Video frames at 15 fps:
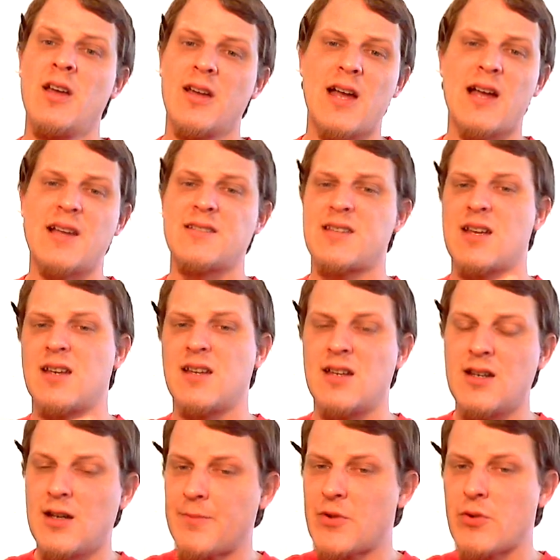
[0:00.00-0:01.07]
guys that can
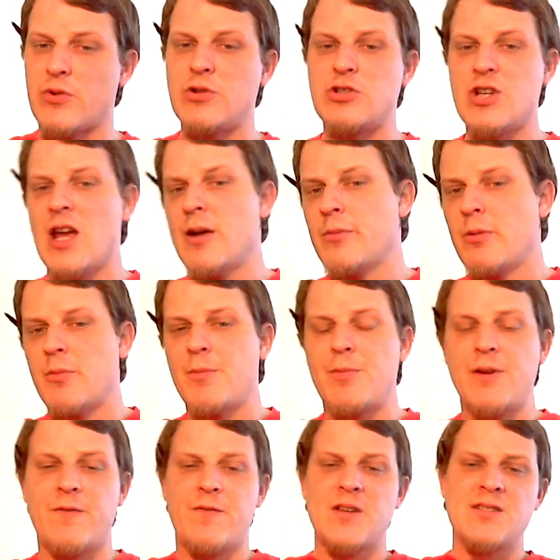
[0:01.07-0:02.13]
get up there and jam him and
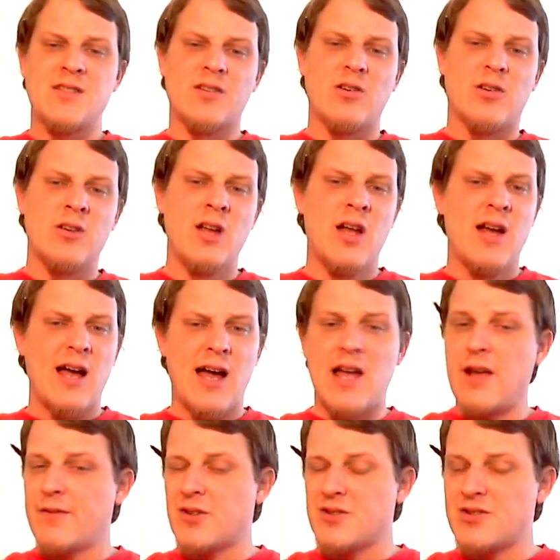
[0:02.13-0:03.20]
be physical, I
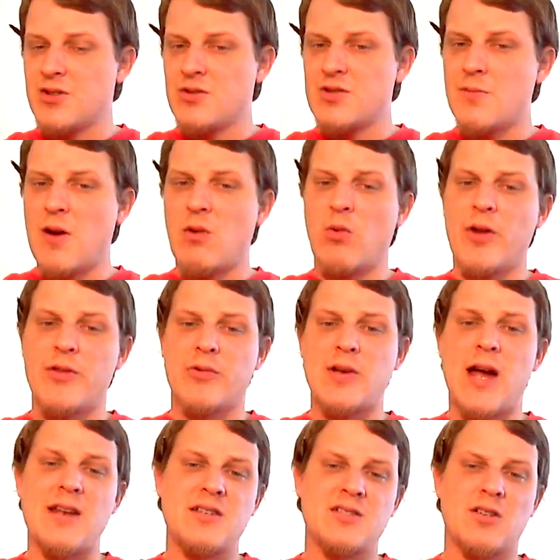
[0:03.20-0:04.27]
have concerns about whether or
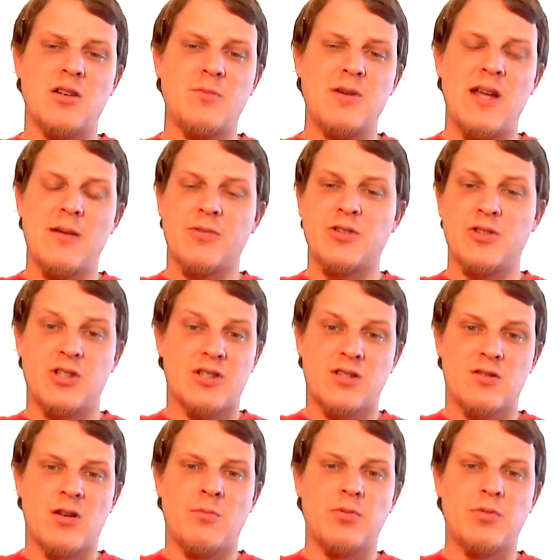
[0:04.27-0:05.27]
not he's going to be able to just